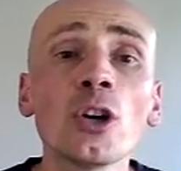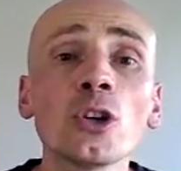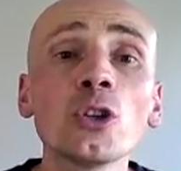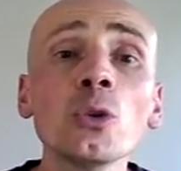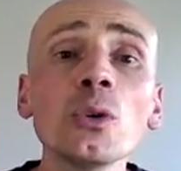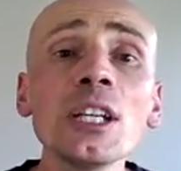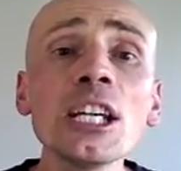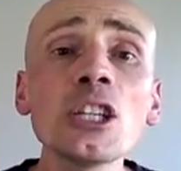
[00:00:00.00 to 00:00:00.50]

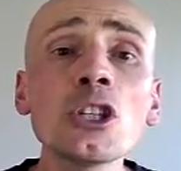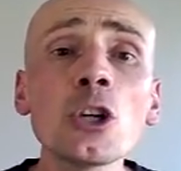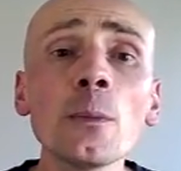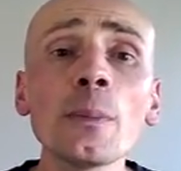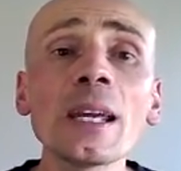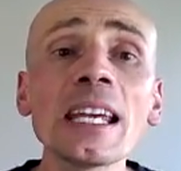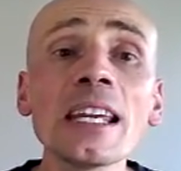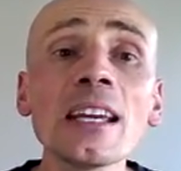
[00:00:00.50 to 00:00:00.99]
you need
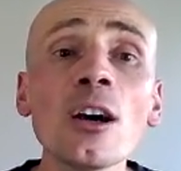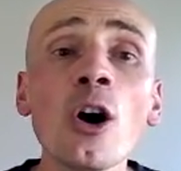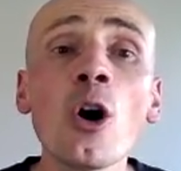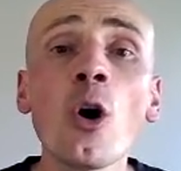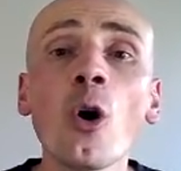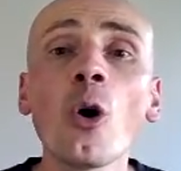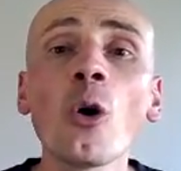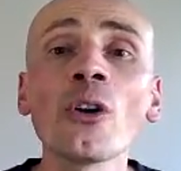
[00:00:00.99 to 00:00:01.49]
to be
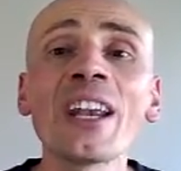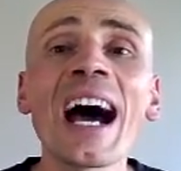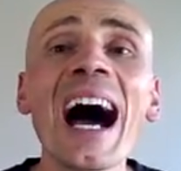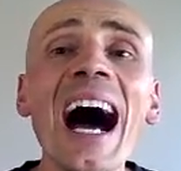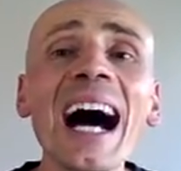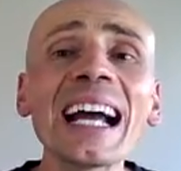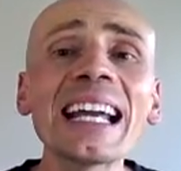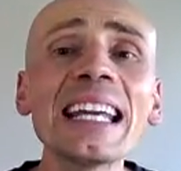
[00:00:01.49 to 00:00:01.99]
on
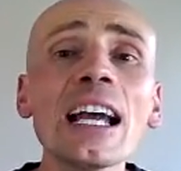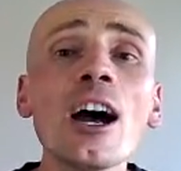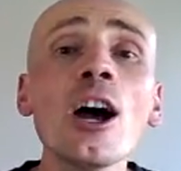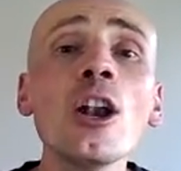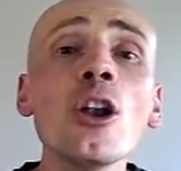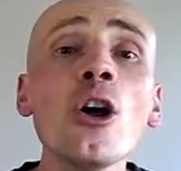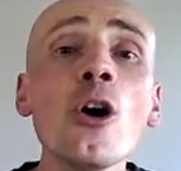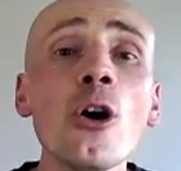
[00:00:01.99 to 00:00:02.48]
high
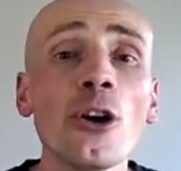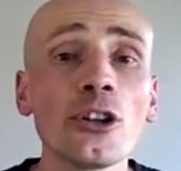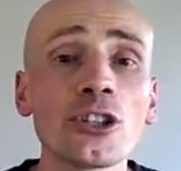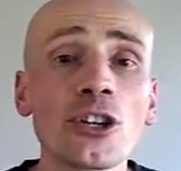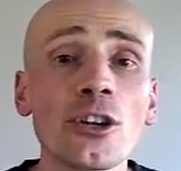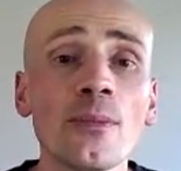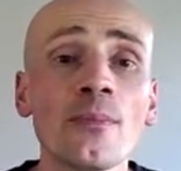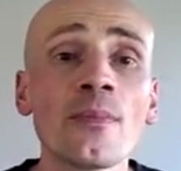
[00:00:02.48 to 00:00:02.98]

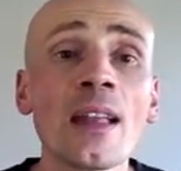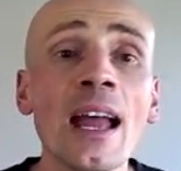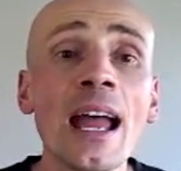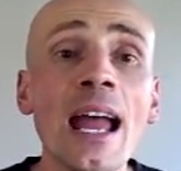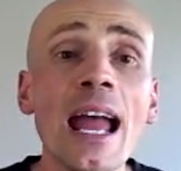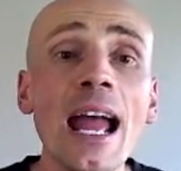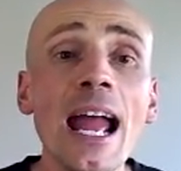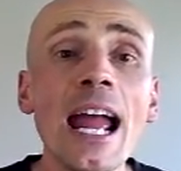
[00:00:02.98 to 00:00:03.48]
alert
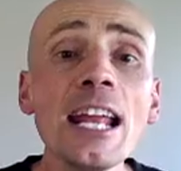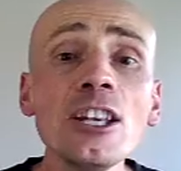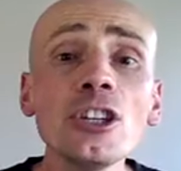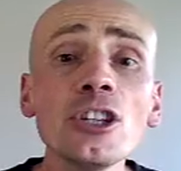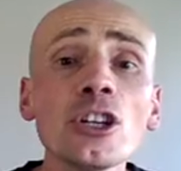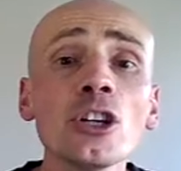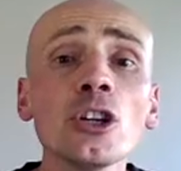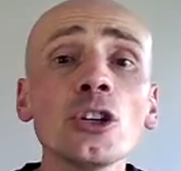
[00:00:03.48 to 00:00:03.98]

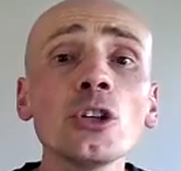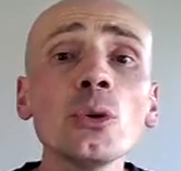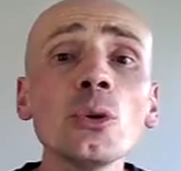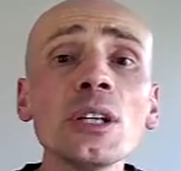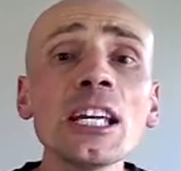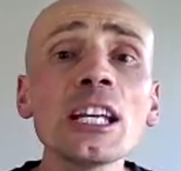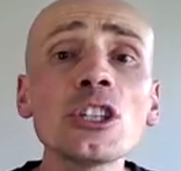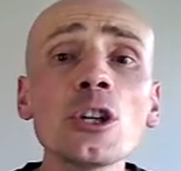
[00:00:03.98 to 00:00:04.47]
and
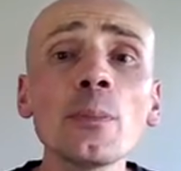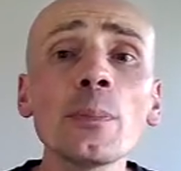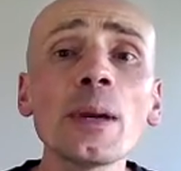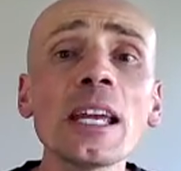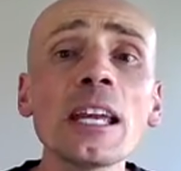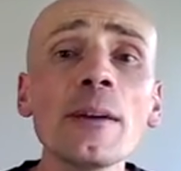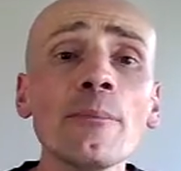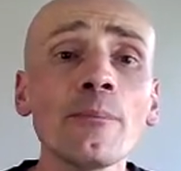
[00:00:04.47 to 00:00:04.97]
you need to
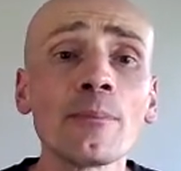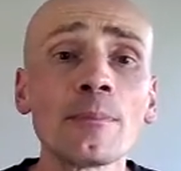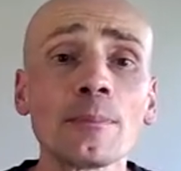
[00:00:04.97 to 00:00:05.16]
be